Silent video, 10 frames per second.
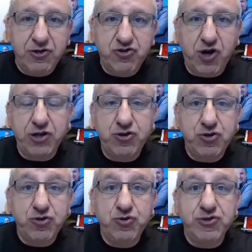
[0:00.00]
try
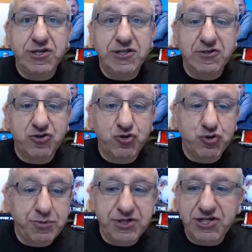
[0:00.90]
to using the
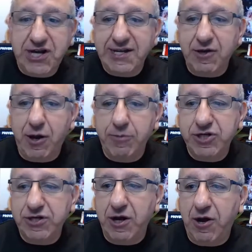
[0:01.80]
Super Chat
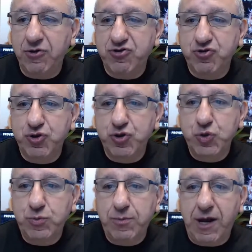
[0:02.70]
option. I'll
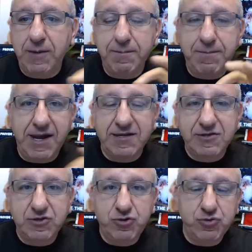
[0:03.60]
do my
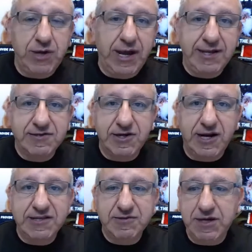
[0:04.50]
best to answer
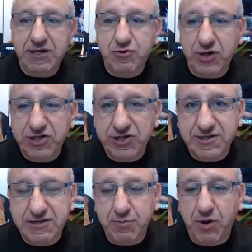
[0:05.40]
as many questions
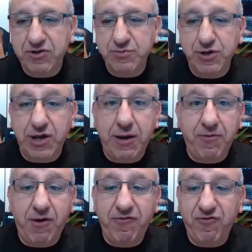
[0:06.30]
as possible.
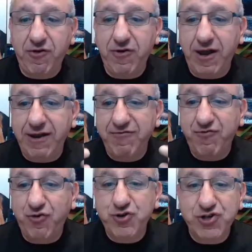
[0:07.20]
I'm
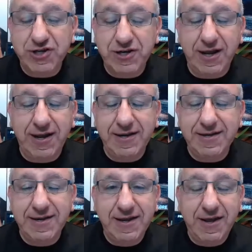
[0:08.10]
unfortunate
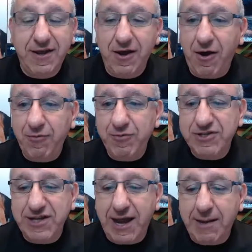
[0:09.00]
and
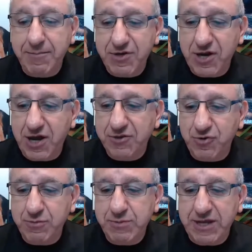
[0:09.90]
Obviously, I'm not
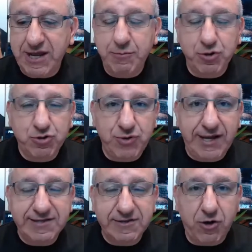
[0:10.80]
going to be able to
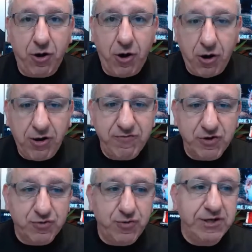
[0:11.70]
answer all of
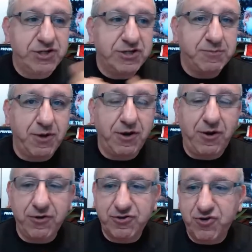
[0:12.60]
your questions, but
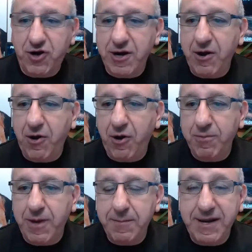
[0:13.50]
I'll try all
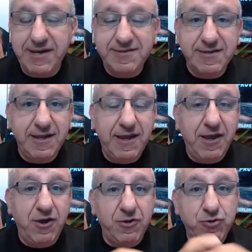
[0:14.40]
my best.
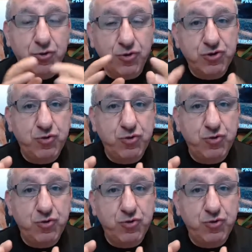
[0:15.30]
Those